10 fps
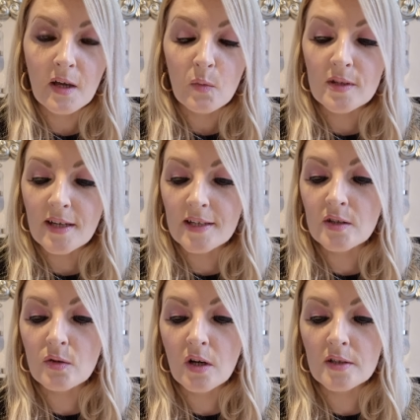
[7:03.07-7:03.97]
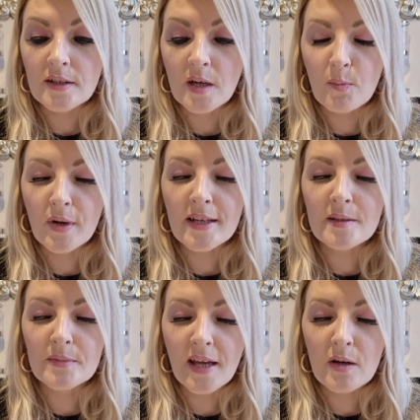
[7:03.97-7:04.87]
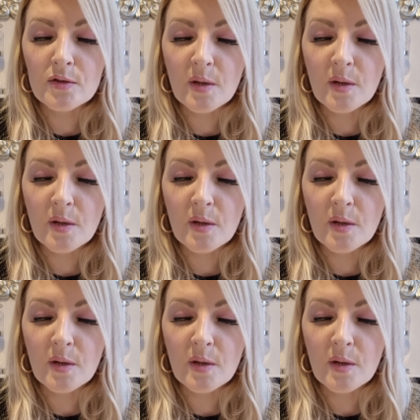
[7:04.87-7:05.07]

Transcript: We thank you, God, that you're bringing them down.